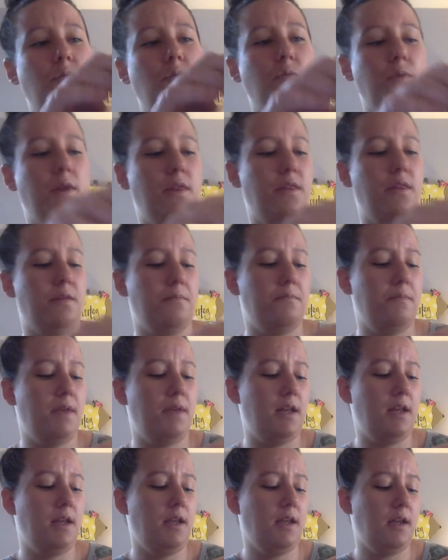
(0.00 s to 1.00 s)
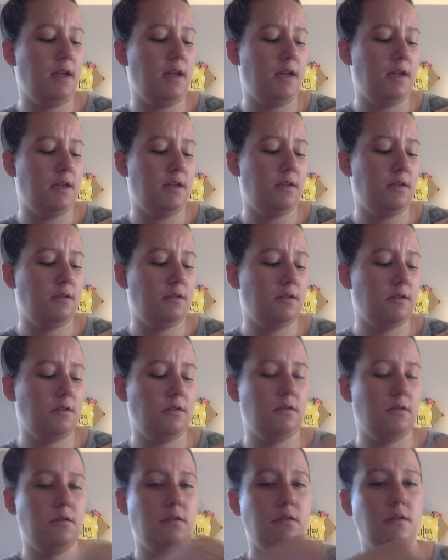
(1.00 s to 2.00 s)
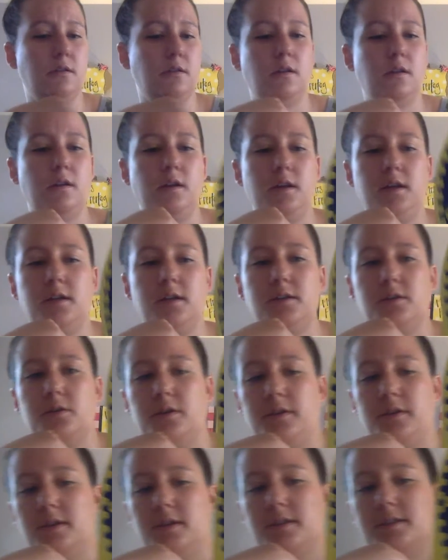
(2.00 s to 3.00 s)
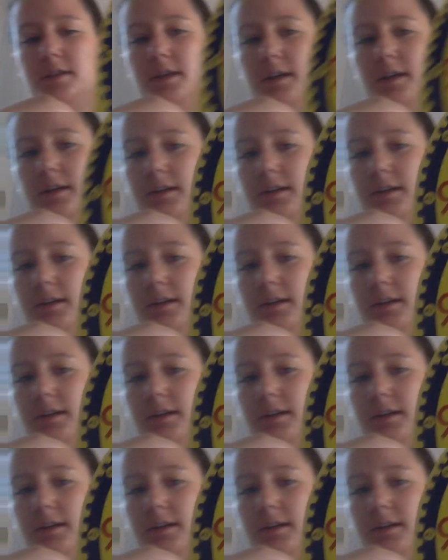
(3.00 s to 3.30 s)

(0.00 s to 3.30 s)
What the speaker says: when the minute hand is on the 6.